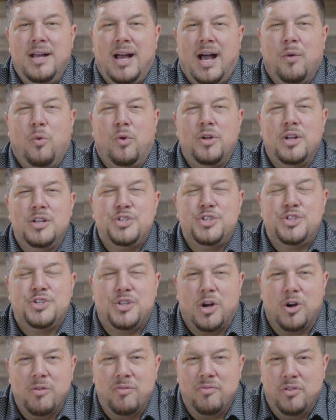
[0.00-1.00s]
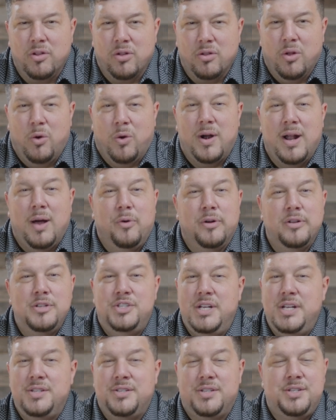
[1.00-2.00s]
I want to serve the Lord. I want
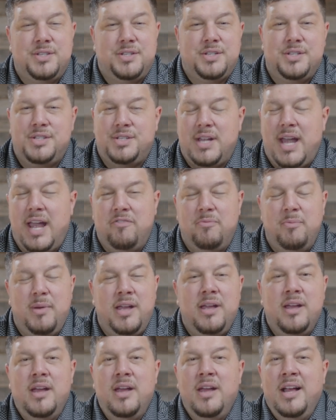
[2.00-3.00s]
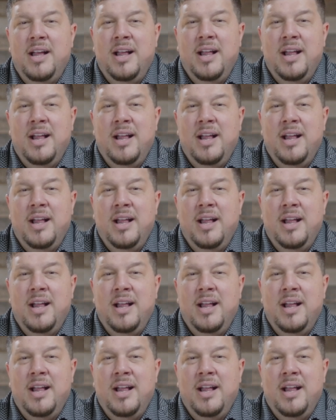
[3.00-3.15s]
Jesus to save me.